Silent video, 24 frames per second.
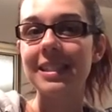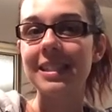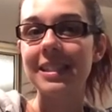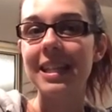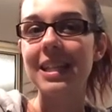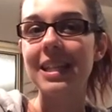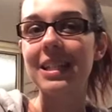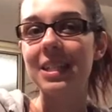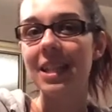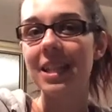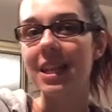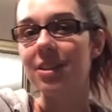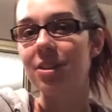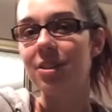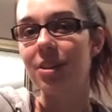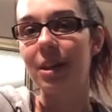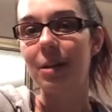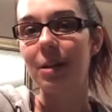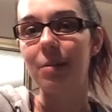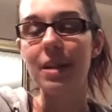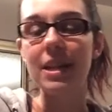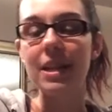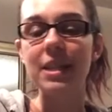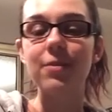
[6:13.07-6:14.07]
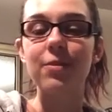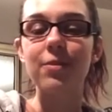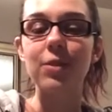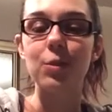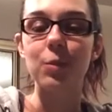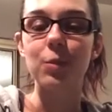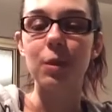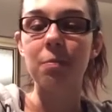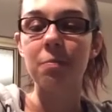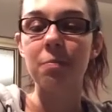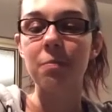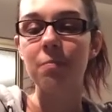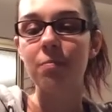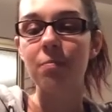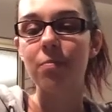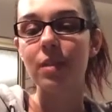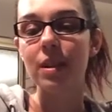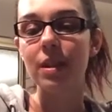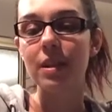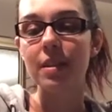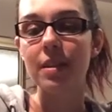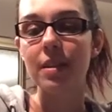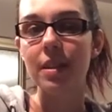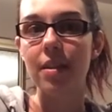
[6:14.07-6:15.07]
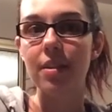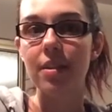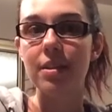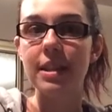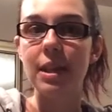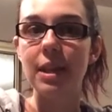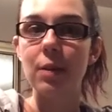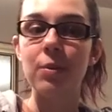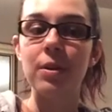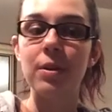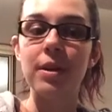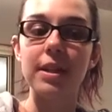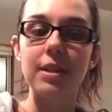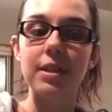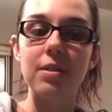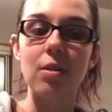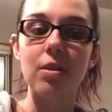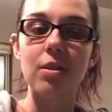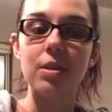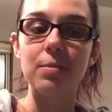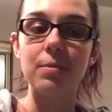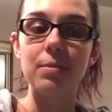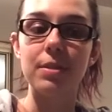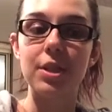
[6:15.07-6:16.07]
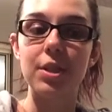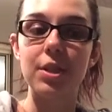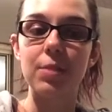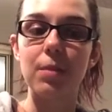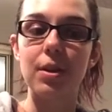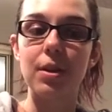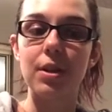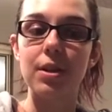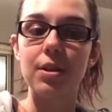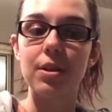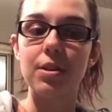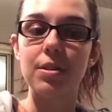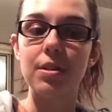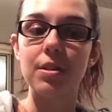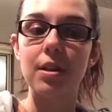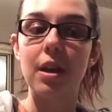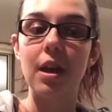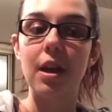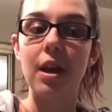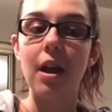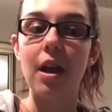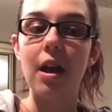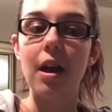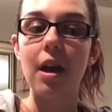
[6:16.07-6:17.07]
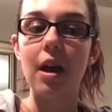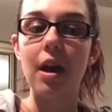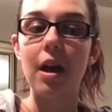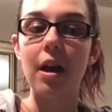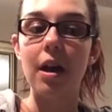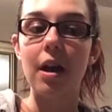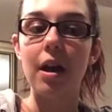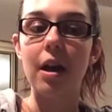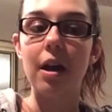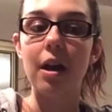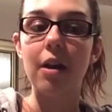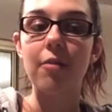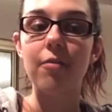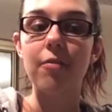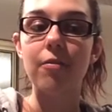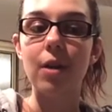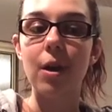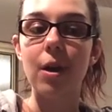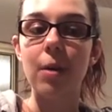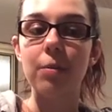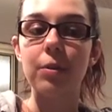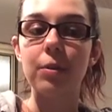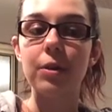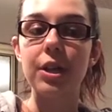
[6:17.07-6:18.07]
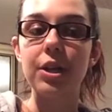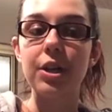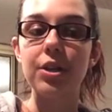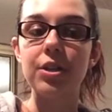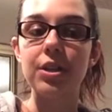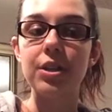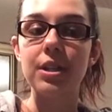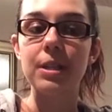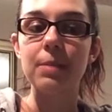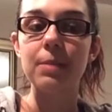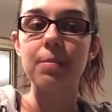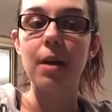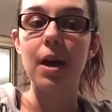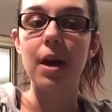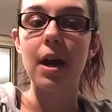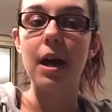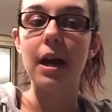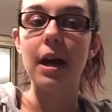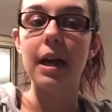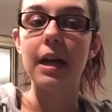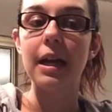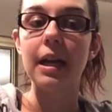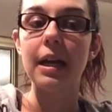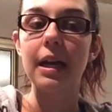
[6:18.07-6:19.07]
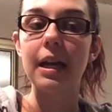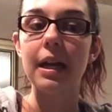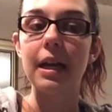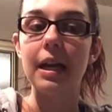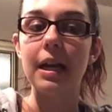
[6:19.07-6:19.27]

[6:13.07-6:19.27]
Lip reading: That's your hint. That's the first one. Then the second one is awesome stitch markers from Creations by